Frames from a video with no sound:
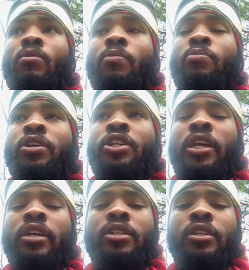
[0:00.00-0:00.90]

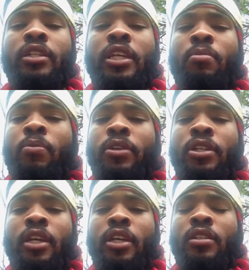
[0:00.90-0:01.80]
appreciation, deep
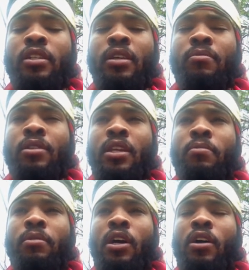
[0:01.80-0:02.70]

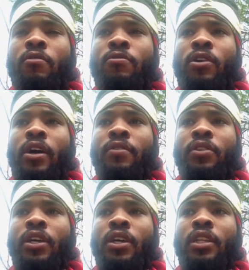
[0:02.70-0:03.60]
love for
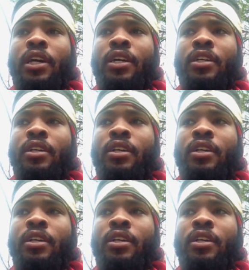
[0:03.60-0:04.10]
everything that